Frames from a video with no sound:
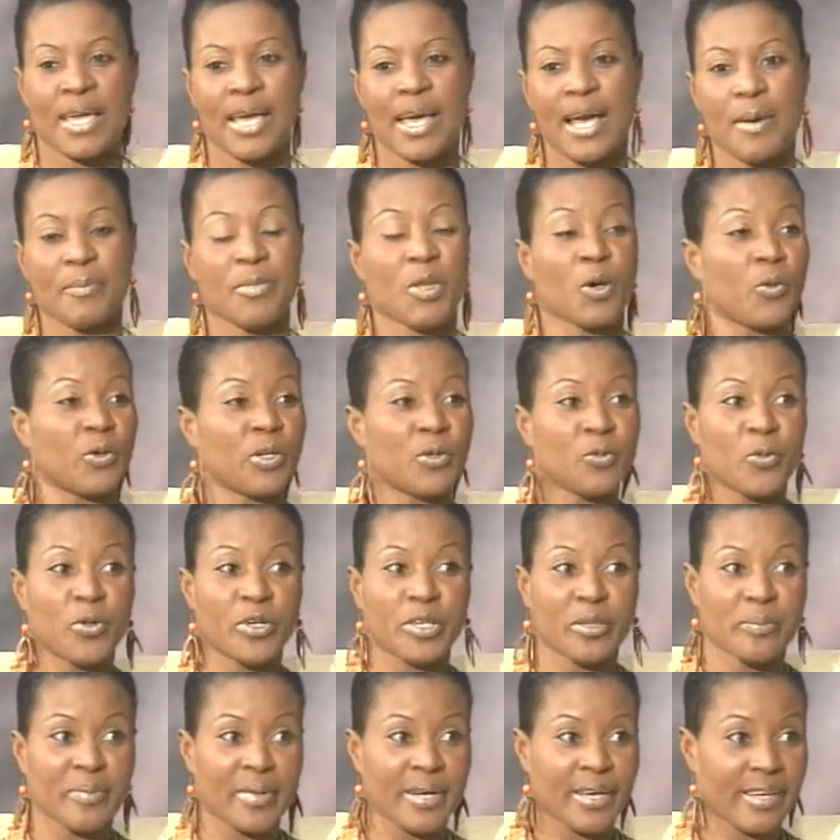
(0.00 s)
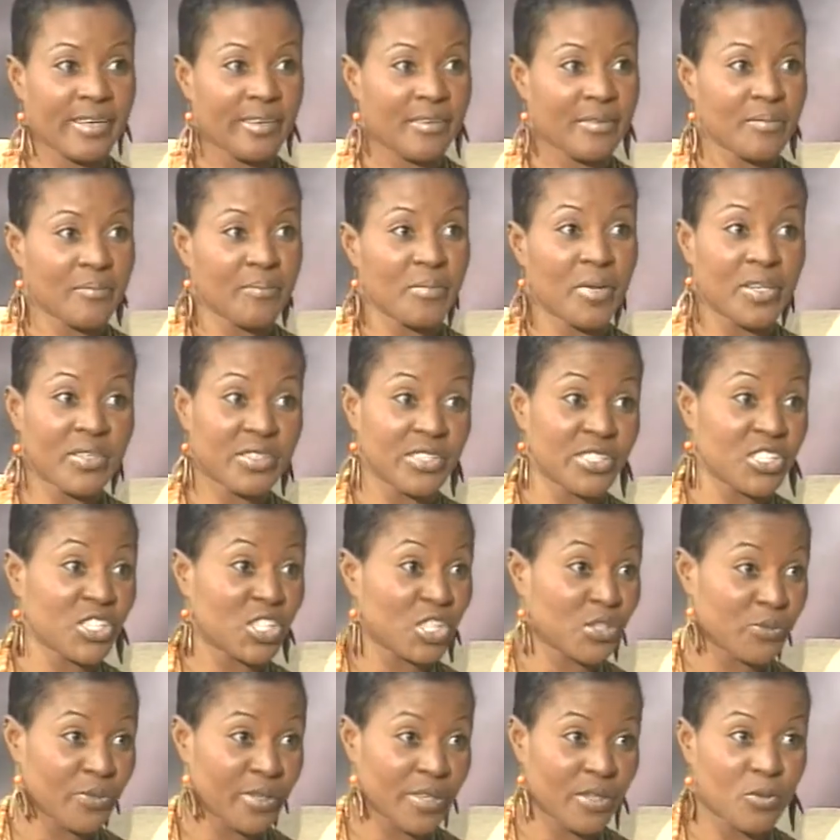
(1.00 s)
I'm the only one in my mother's
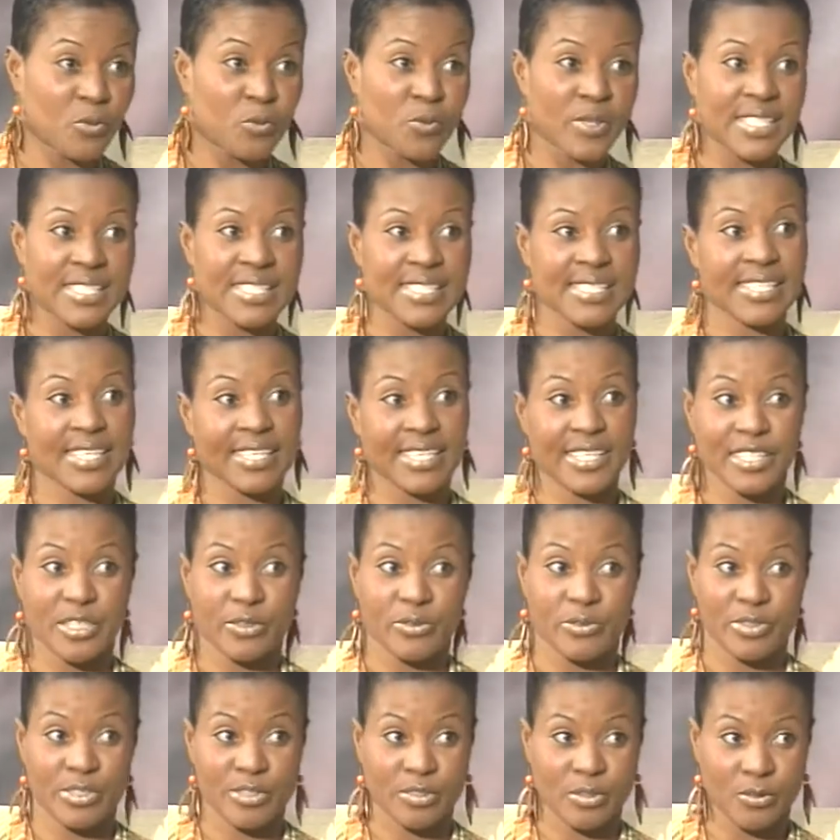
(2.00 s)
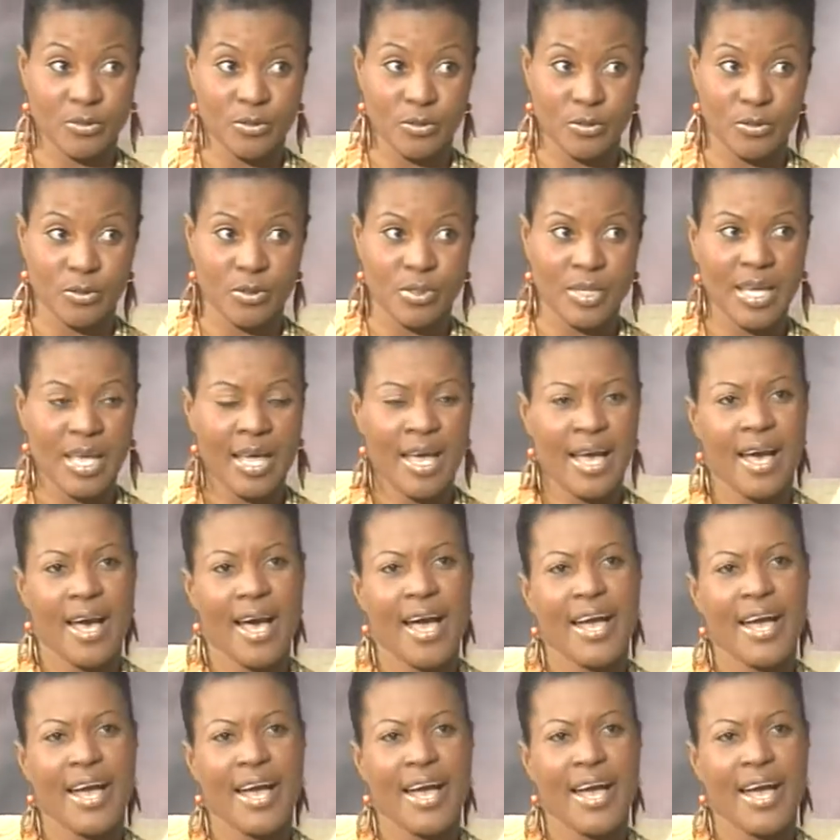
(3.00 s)
children who went to secondary school. Mm-hmm.